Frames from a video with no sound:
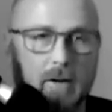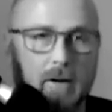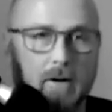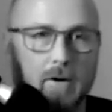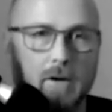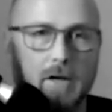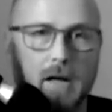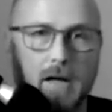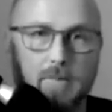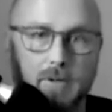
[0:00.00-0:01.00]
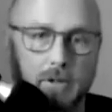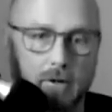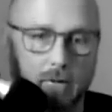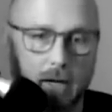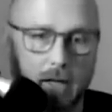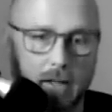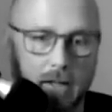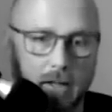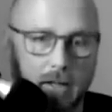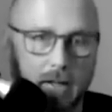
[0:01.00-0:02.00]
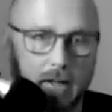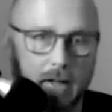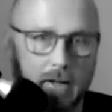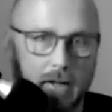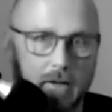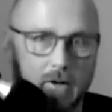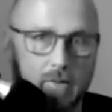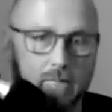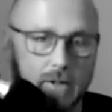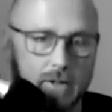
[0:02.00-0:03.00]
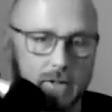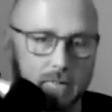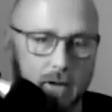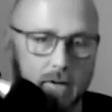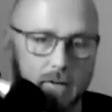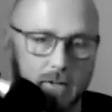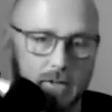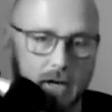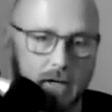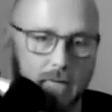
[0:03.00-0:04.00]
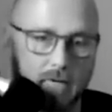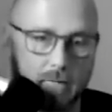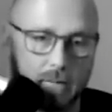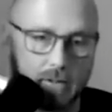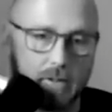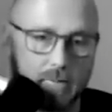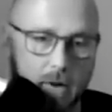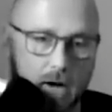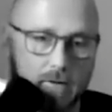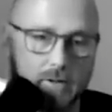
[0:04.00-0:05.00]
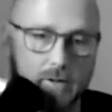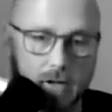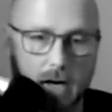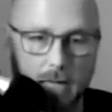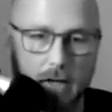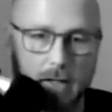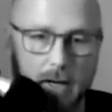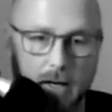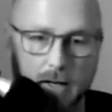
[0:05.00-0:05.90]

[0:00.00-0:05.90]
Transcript: or unable to create the new business model, the design of new business models to accommodate that.